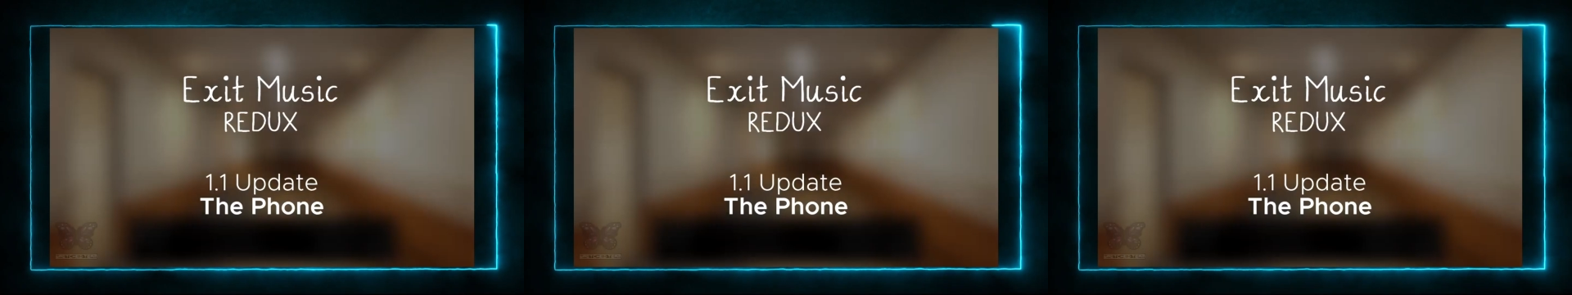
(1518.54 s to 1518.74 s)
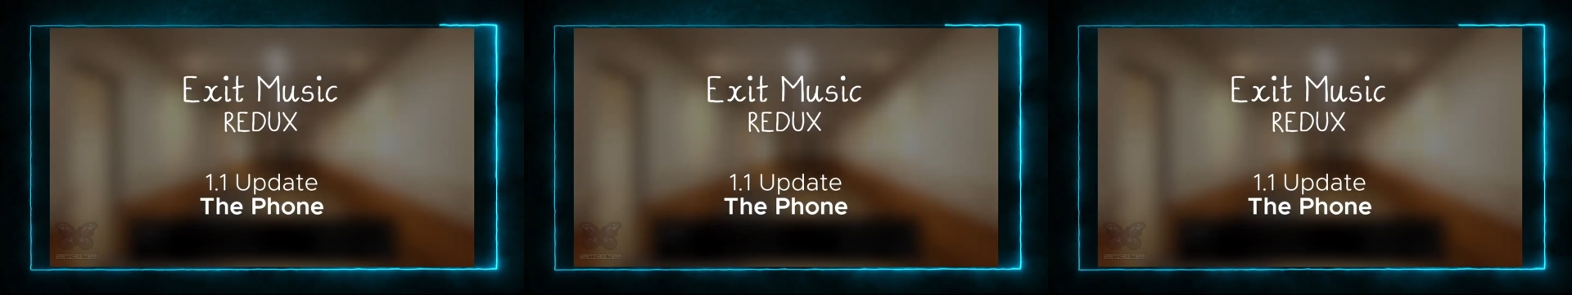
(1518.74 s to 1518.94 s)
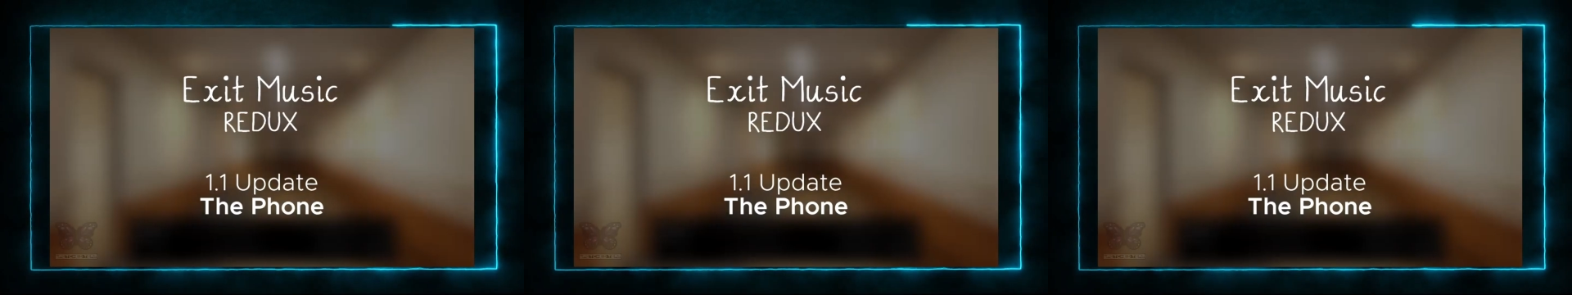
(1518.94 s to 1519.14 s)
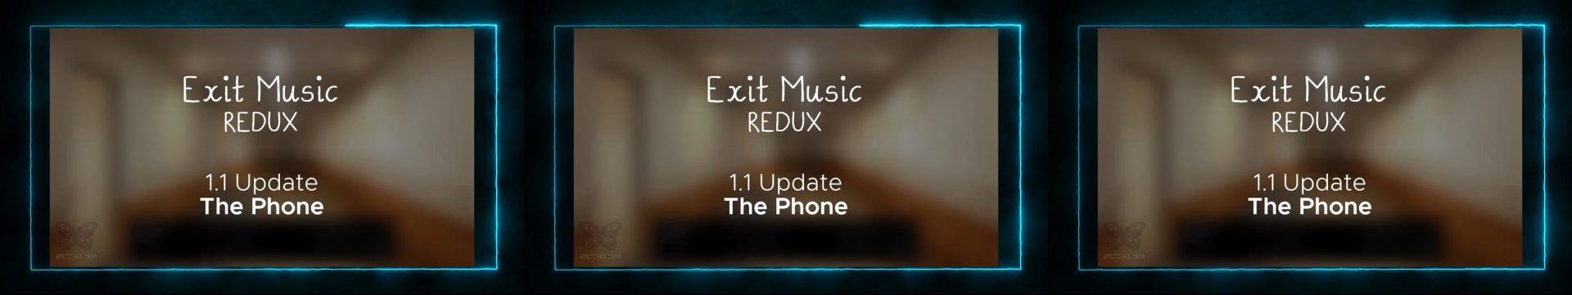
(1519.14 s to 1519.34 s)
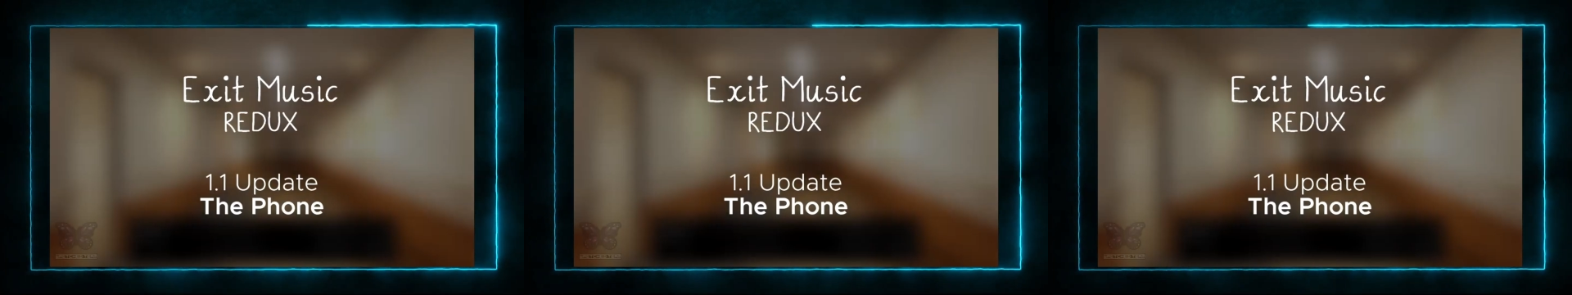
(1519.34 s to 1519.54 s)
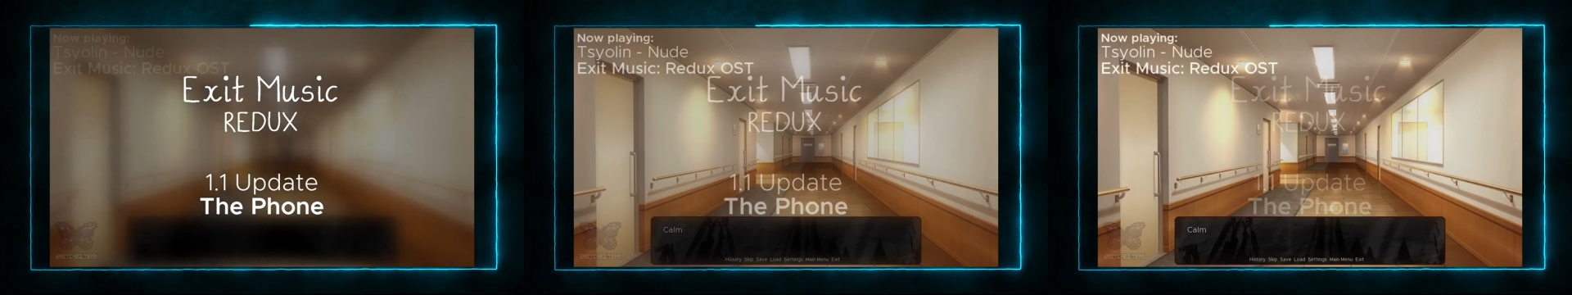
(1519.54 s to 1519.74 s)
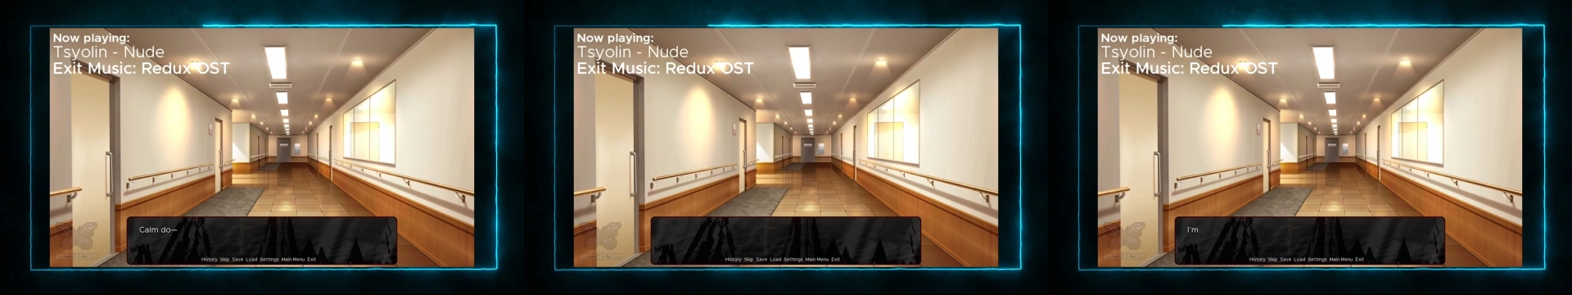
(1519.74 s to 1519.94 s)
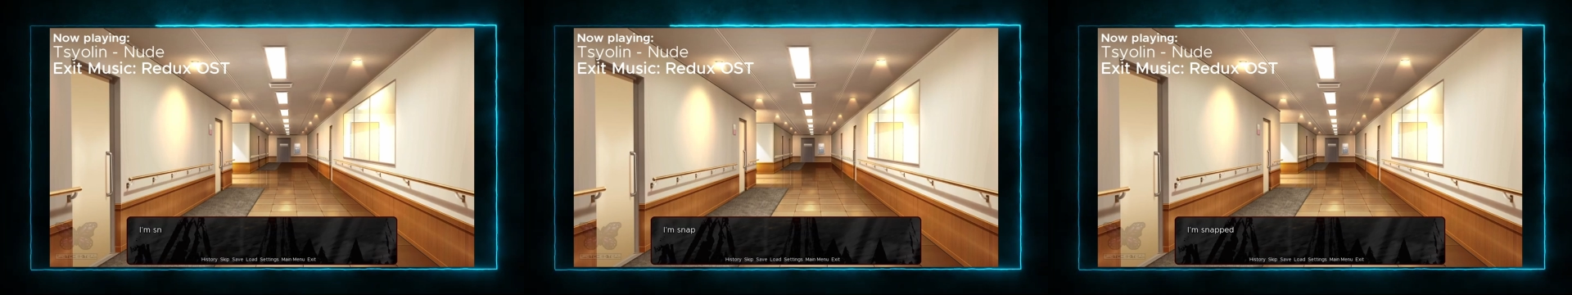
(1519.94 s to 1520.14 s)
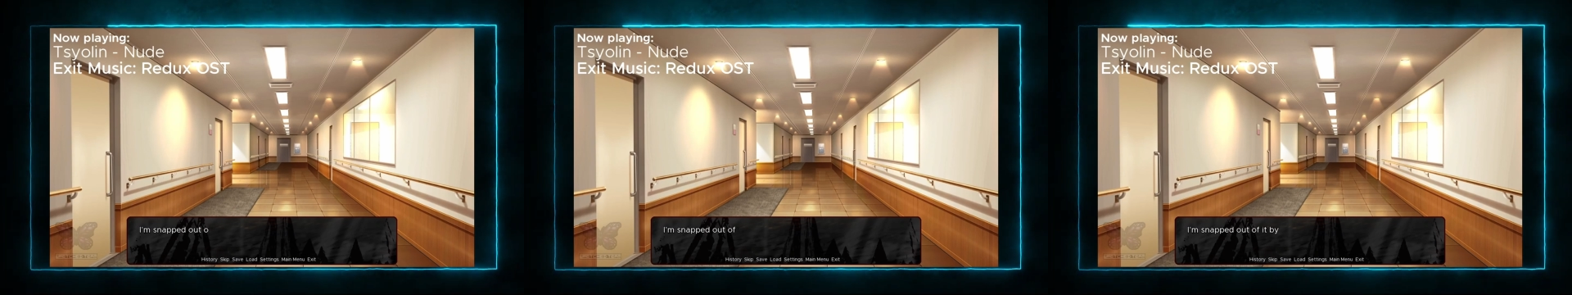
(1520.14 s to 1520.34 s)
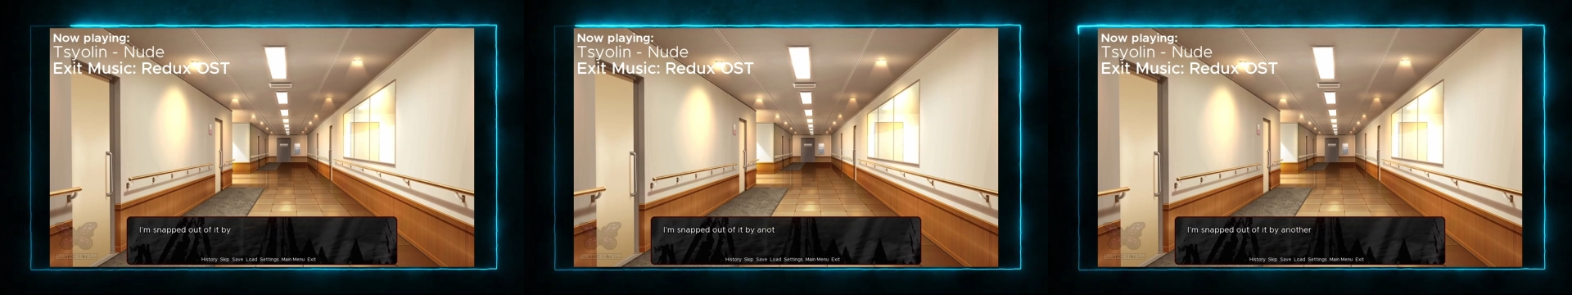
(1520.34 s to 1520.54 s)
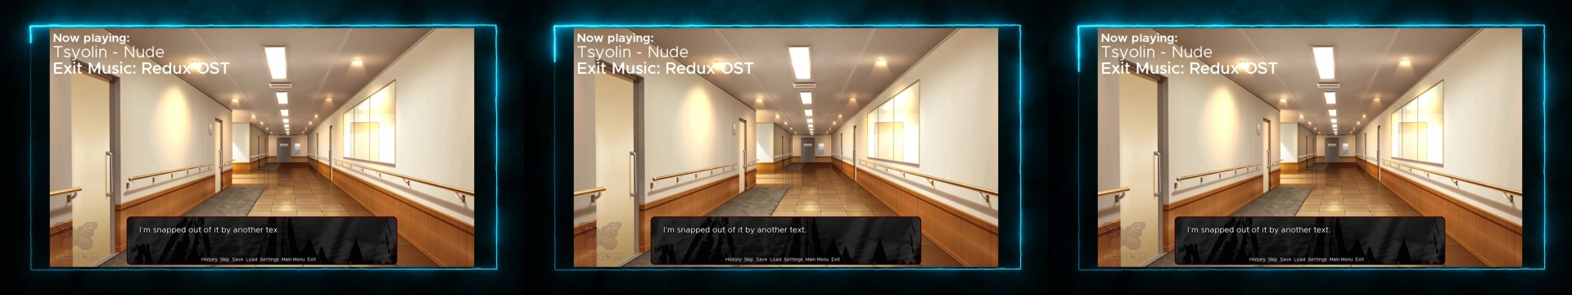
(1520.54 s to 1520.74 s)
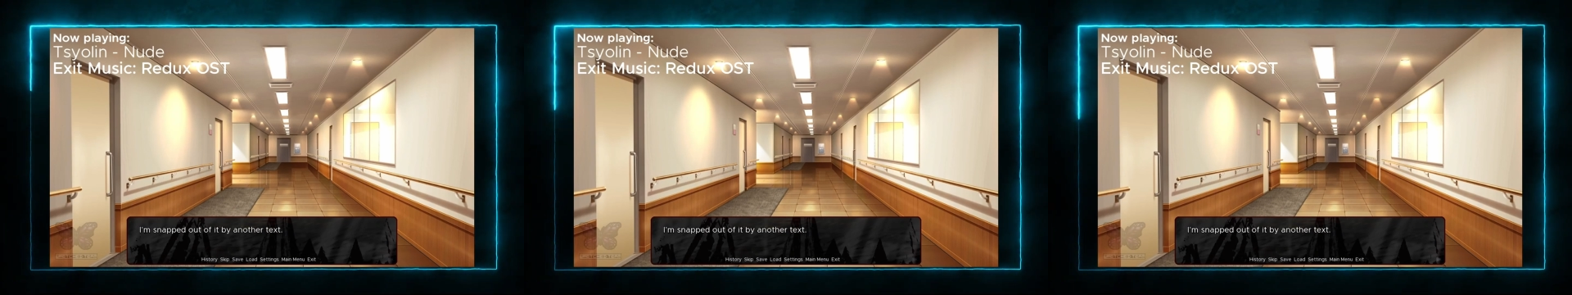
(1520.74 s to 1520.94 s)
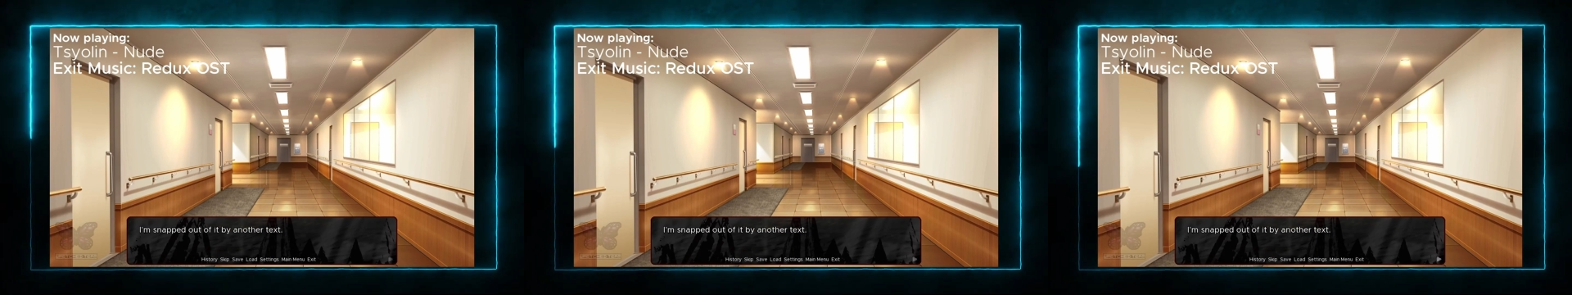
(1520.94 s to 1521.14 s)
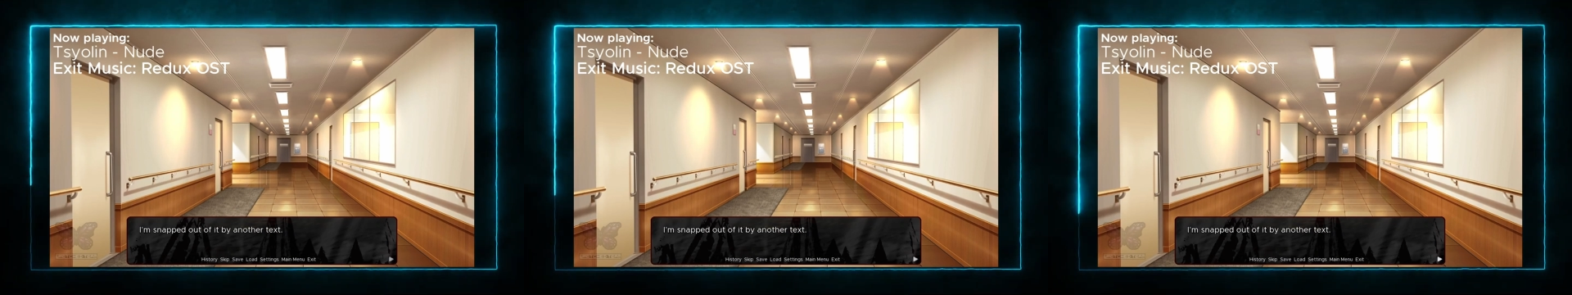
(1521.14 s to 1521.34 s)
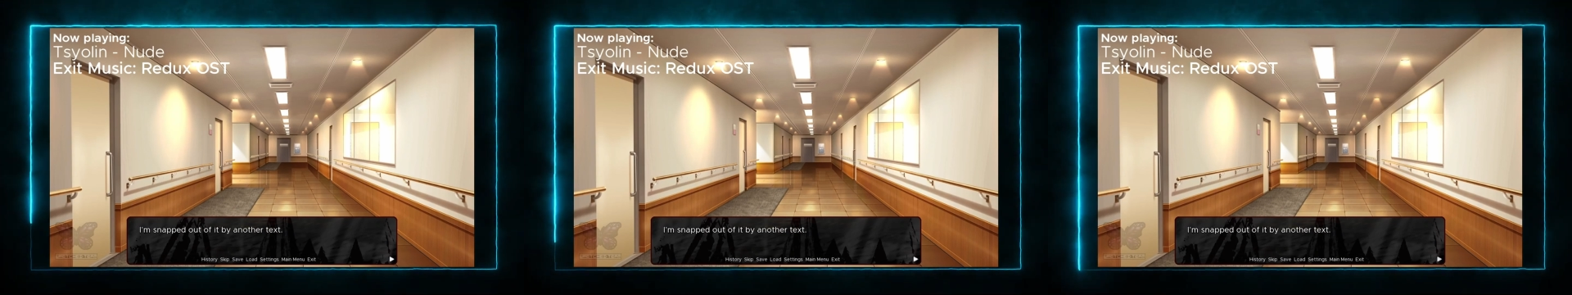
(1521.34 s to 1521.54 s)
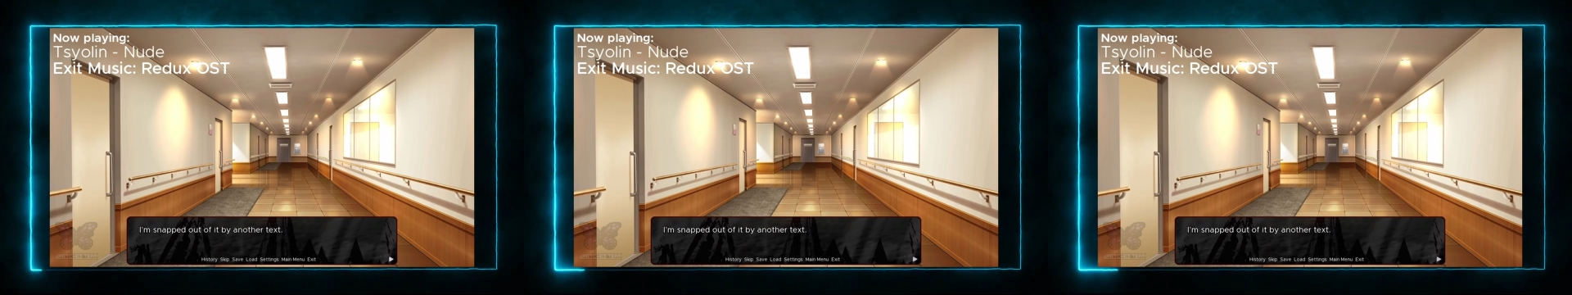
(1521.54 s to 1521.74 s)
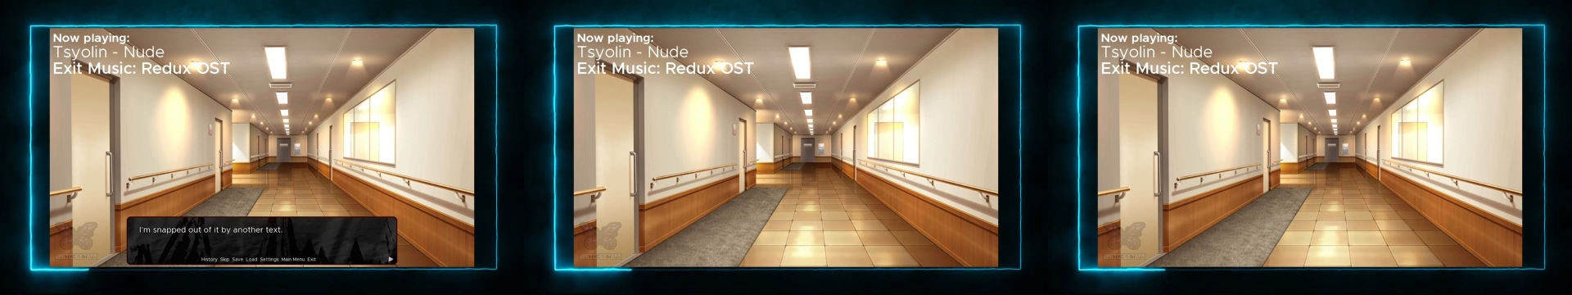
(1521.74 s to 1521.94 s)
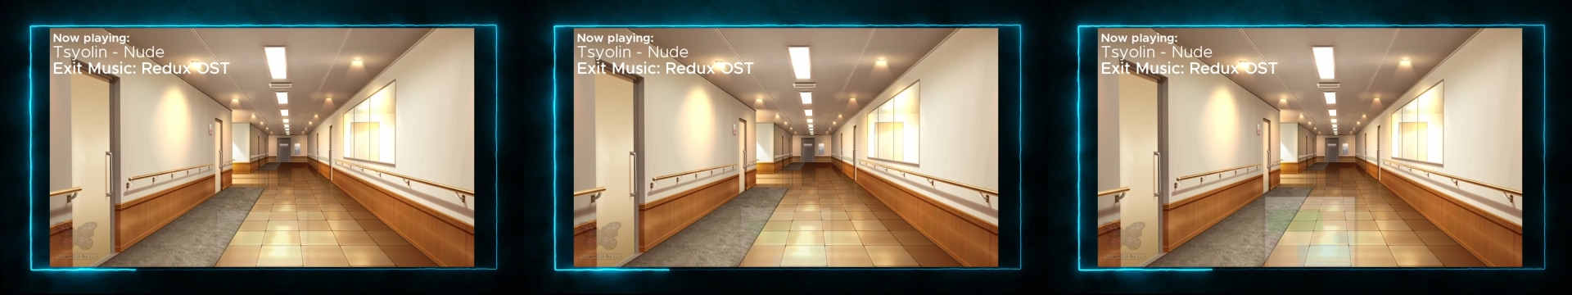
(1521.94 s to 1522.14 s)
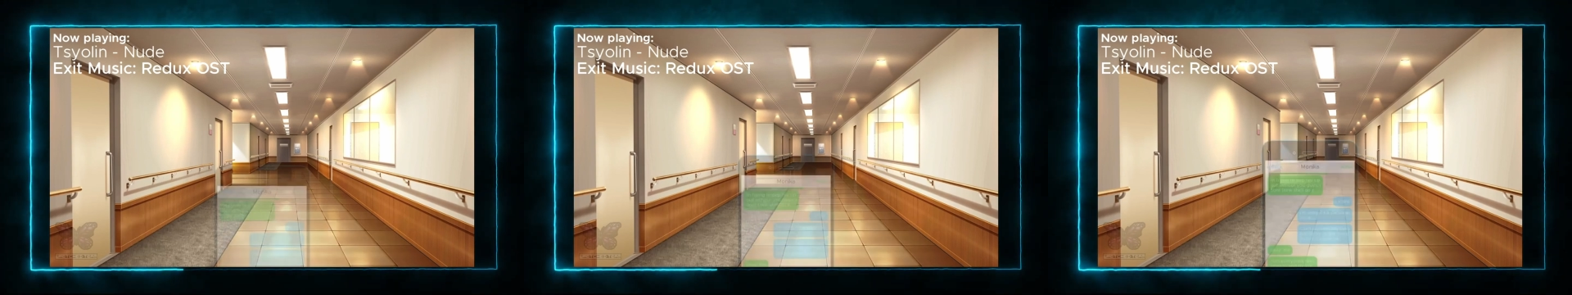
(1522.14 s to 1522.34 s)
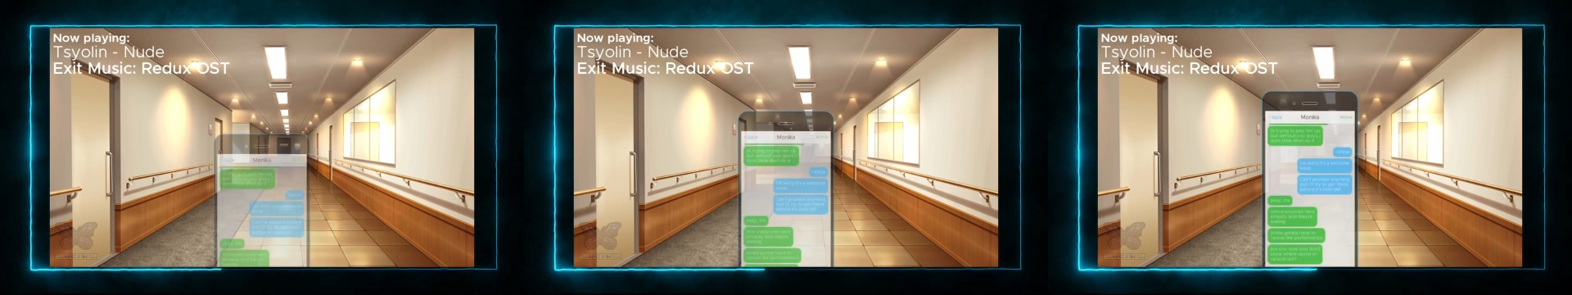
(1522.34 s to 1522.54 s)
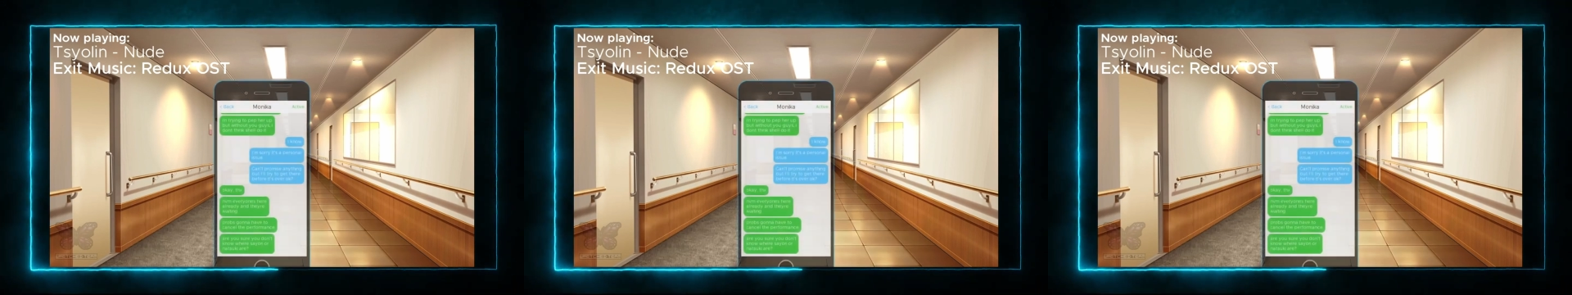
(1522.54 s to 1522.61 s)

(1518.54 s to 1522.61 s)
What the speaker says: [unreadable: no face in view]